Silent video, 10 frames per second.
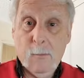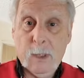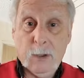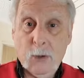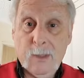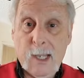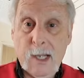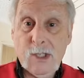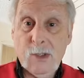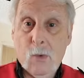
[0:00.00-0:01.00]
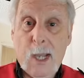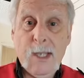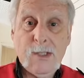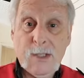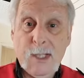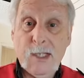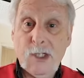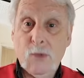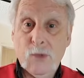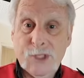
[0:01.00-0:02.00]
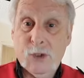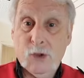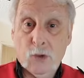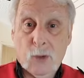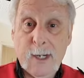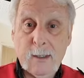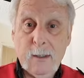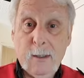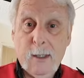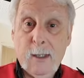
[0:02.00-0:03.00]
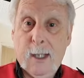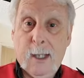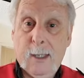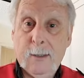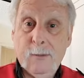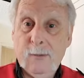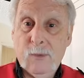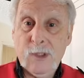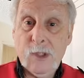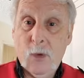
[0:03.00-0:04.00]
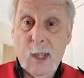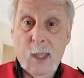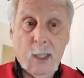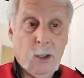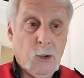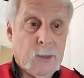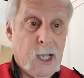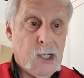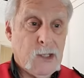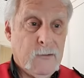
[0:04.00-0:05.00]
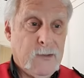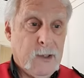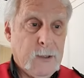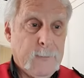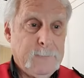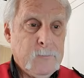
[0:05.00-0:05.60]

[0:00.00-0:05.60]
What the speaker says: But lubrication-wise, the engine was still great. There was no lubrication failure.